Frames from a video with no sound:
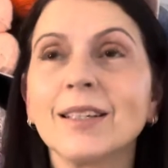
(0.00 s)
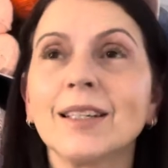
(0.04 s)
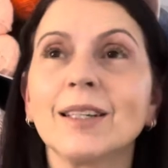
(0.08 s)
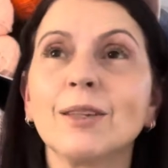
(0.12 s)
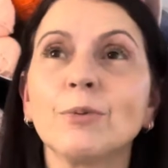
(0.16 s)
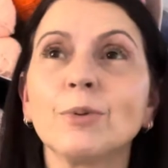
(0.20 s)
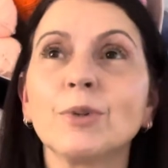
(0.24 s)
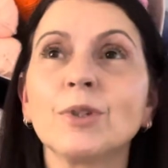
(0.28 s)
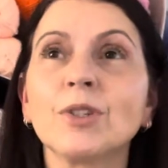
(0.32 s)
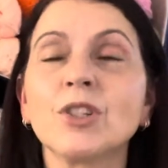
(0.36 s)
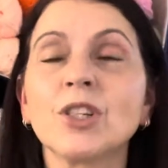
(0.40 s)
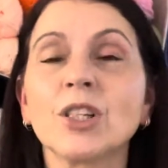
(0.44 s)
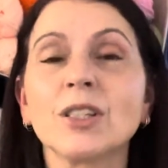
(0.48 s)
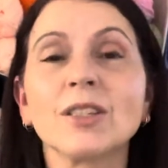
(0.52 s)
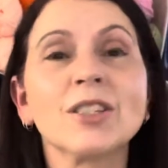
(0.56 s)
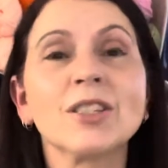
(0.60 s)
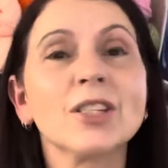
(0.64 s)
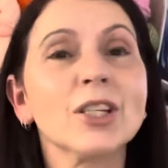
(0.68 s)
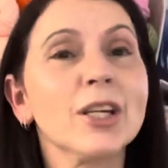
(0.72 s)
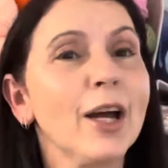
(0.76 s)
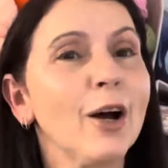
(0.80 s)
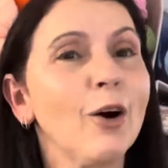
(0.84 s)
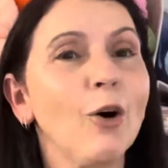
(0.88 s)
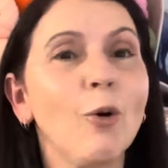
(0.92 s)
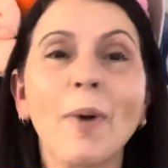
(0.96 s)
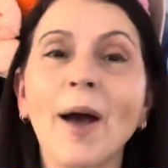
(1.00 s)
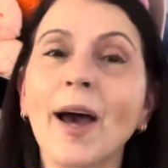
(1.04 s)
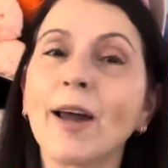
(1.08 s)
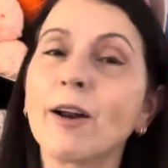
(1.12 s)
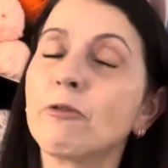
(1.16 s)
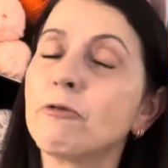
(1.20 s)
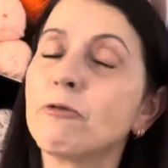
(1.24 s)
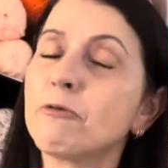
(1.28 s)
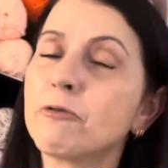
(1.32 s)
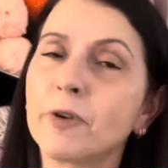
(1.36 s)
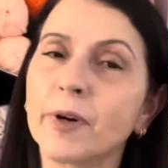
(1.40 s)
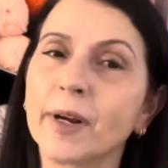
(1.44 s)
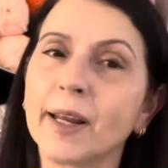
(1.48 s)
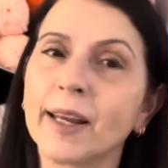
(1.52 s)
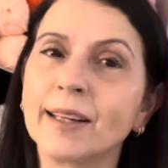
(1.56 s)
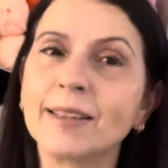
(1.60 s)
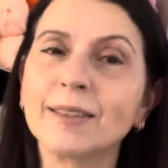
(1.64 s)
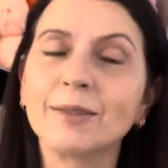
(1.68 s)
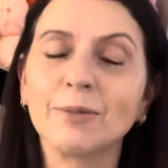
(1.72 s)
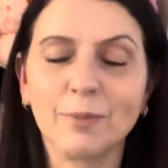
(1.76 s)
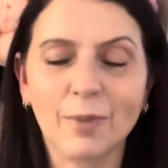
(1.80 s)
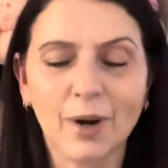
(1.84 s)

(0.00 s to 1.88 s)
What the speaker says: it was just to help out a friend,